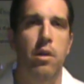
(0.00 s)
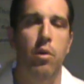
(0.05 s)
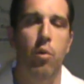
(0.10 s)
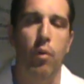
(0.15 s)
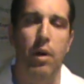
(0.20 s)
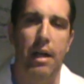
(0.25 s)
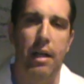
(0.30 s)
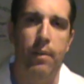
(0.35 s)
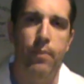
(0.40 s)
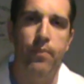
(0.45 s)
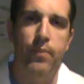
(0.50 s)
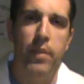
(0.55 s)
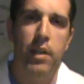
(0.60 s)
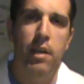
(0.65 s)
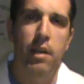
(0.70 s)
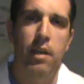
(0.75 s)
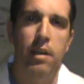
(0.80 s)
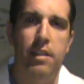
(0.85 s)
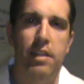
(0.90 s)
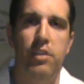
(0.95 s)
Well,
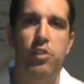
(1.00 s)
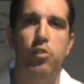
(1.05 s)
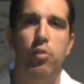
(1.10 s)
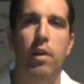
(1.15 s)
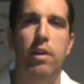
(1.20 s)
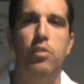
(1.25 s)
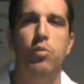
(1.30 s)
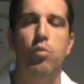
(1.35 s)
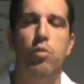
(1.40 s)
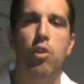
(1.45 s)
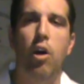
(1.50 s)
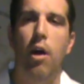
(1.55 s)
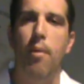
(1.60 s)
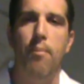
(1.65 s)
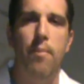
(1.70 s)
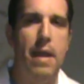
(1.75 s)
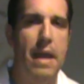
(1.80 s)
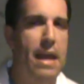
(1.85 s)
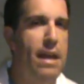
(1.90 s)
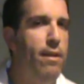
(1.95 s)
these drugs were not
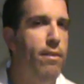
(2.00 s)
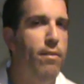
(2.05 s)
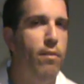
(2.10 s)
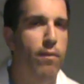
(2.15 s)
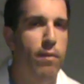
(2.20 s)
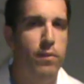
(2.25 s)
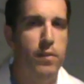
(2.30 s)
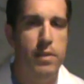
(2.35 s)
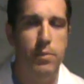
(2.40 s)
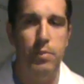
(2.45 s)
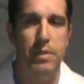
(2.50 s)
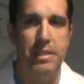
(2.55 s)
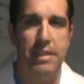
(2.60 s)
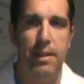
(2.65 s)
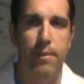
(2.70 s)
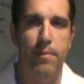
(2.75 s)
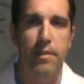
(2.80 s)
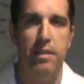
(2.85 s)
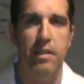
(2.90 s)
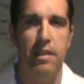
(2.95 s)
made
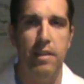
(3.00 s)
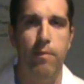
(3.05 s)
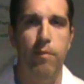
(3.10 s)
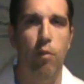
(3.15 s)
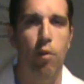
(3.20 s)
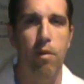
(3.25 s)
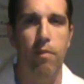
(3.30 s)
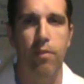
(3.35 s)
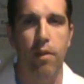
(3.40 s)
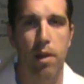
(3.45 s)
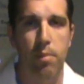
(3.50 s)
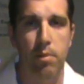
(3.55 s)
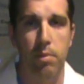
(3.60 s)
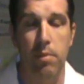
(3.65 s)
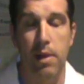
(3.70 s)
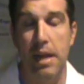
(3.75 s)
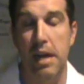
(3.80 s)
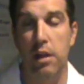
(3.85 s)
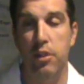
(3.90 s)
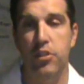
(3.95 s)
specifically for
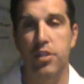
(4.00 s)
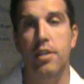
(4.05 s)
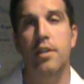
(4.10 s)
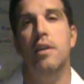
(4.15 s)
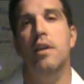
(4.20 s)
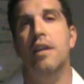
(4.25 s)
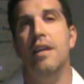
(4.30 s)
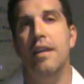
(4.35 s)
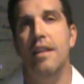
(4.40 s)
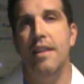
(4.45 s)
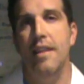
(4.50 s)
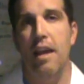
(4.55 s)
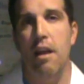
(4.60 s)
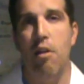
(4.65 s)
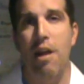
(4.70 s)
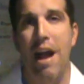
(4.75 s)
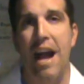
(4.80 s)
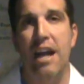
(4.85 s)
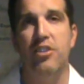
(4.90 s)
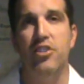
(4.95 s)
fibromyalgia. They
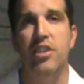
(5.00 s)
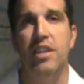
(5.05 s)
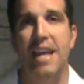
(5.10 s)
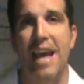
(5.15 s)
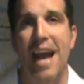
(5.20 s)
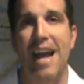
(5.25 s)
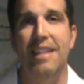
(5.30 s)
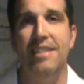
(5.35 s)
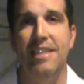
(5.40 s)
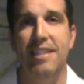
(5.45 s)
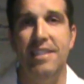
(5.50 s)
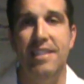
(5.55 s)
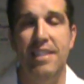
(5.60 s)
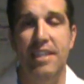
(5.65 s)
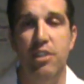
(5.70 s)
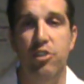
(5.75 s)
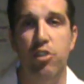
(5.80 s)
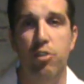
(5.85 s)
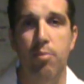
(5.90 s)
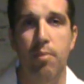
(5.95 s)
are actually
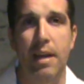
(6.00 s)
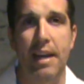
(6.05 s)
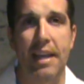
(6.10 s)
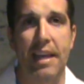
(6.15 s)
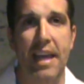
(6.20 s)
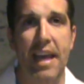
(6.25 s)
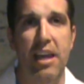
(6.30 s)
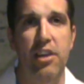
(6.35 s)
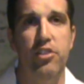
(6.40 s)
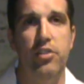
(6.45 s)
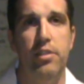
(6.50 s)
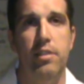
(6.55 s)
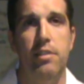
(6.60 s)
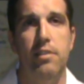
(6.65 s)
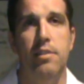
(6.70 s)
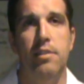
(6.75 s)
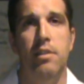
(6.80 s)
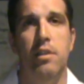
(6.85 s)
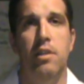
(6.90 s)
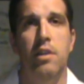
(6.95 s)
anti-seizure
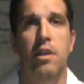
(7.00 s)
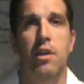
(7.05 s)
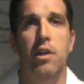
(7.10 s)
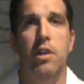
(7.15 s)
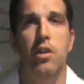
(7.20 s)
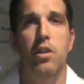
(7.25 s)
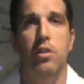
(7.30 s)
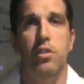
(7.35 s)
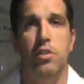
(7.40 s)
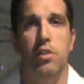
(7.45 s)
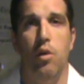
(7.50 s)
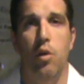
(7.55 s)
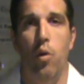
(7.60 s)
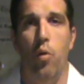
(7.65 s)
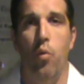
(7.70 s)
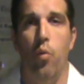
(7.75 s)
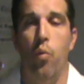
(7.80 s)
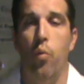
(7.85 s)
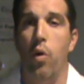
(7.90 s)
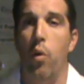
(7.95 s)
medications.
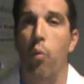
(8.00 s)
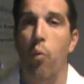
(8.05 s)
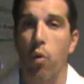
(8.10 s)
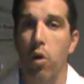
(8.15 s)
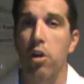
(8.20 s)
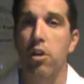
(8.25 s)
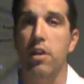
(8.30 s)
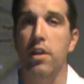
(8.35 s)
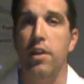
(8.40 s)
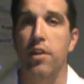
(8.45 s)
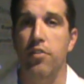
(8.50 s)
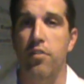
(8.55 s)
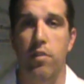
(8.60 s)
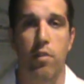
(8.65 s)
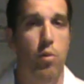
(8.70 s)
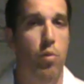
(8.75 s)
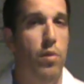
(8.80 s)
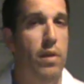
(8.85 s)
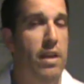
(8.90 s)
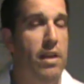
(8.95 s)
So what we're going to
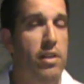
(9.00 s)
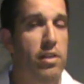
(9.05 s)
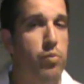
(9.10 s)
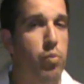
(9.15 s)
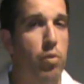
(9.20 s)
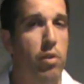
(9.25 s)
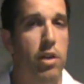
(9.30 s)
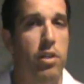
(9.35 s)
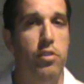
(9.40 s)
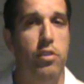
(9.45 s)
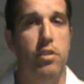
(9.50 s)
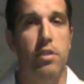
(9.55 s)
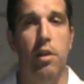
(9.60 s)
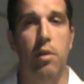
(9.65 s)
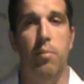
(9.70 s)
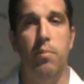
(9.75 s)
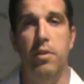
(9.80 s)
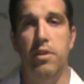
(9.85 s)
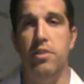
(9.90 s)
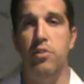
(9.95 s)
do is we're not just
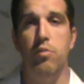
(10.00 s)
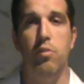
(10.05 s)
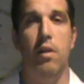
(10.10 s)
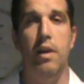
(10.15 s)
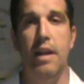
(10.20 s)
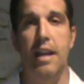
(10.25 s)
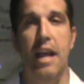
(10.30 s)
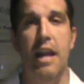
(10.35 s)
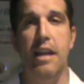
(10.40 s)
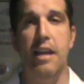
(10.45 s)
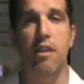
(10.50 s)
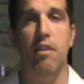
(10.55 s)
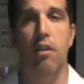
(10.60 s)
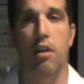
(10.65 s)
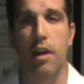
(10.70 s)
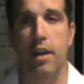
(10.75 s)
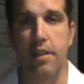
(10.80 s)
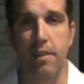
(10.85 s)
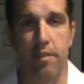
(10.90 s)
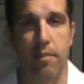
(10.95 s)
going to put you on any
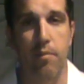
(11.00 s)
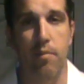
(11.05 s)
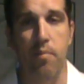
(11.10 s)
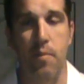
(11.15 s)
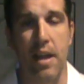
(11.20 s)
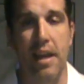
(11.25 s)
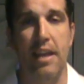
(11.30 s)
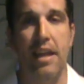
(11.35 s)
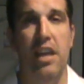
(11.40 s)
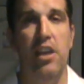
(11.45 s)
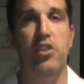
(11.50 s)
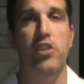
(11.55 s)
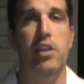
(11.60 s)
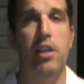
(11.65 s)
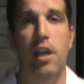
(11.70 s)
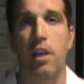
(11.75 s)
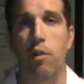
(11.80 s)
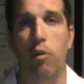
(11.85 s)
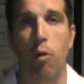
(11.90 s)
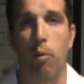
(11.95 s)
kind of medication
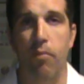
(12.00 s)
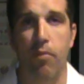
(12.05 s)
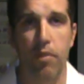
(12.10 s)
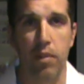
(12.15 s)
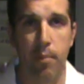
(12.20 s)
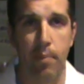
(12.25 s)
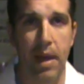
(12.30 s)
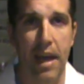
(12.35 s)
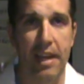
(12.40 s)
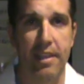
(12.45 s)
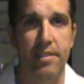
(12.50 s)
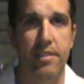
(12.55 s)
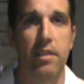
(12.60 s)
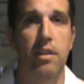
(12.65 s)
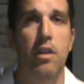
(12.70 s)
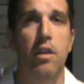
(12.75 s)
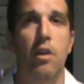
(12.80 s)
and hope for the best